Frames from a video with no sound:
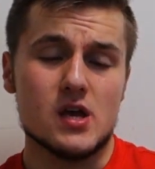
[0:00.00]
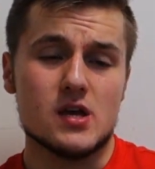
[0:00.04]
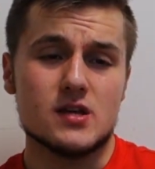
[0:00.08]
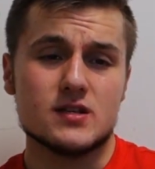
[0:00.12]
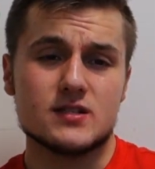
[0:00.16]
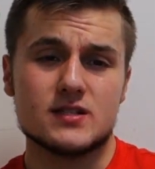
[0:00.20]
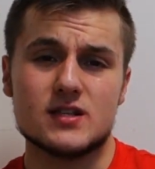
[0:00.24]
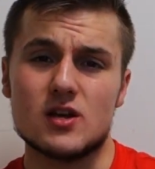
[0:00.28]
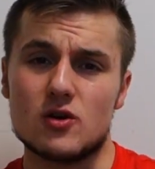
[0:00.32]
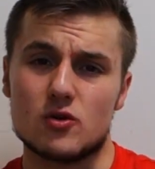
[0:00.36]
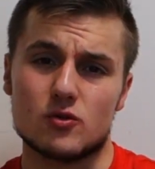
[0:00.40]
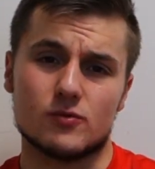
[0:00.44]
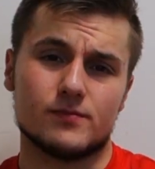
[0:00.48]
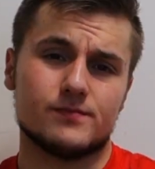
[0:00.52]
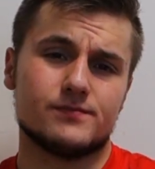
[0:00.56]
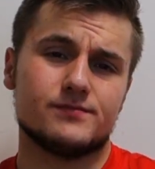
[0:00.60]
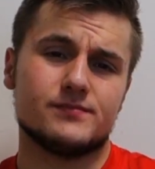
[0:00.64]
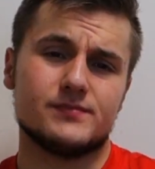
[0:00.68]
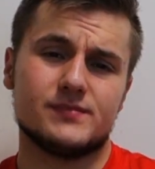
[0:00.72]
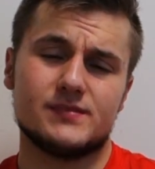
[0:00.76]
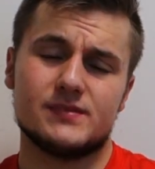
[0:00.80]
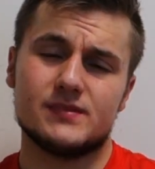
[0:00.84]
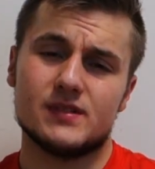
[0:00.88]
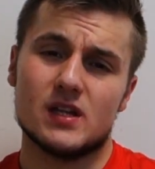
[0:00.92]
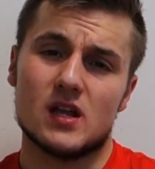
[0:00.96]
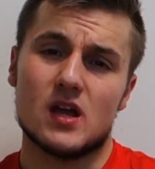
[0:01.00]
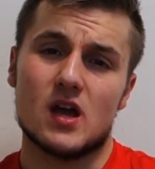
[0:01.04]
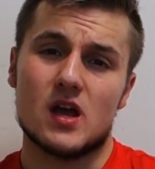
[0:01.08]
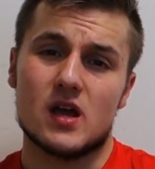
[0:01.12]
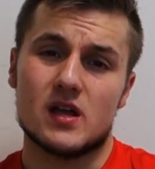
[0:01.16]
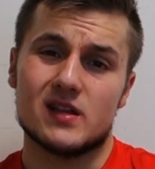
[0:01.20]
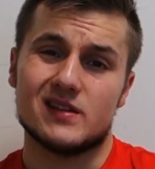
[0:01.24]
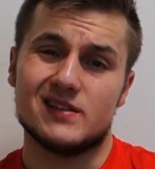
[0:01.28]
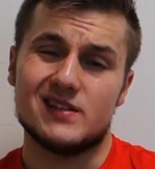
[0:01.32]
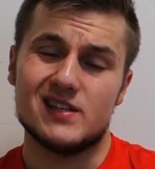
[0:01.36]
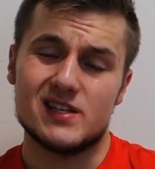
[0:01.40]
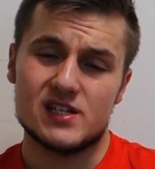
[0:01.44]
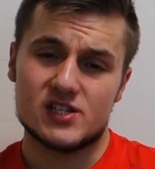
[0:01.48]
So
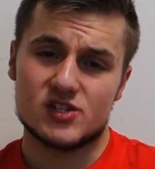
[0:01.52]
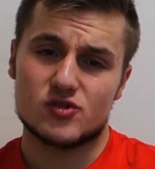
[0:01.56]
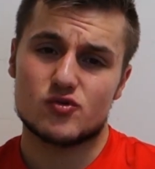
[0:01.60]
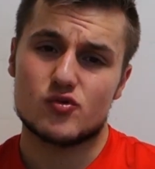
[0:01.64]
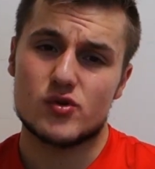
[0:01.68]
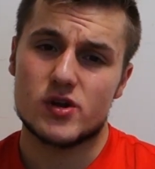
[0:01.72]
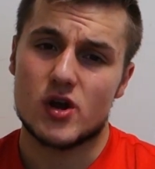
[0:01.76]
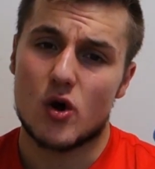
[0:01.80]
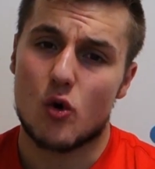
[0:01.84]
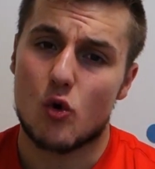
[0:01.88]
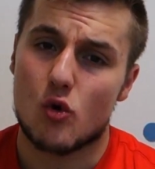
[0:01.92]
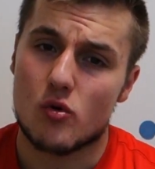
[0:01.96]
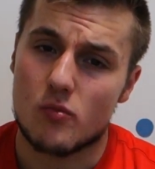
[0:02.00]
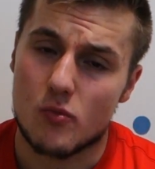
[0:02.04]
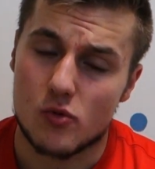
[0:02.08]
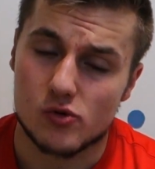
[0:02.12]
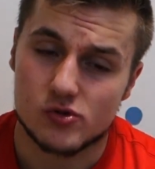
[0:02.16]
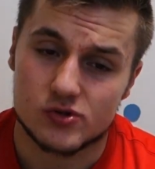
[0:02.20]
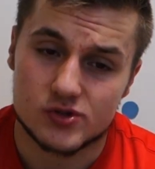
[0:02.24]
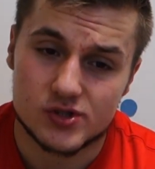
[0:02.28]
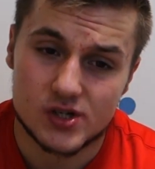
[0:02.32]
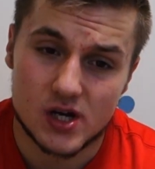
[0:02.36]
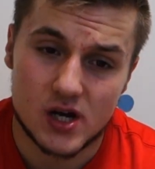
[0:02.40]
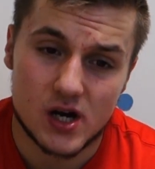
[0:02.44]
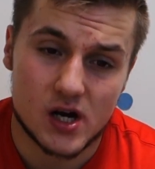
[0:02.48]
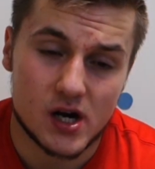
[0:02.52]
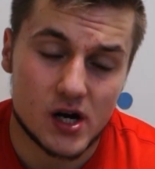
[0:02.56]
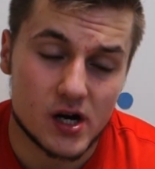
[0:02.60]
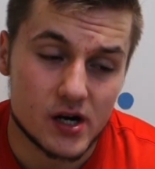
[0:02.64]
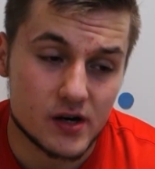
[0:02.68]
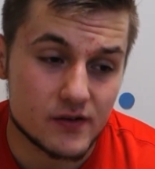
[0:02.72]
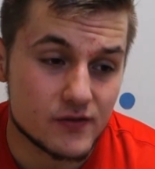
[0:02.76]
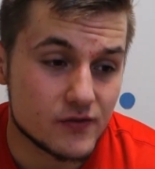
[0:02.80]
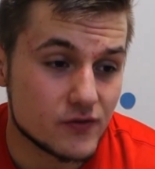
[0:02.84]
these three hormones are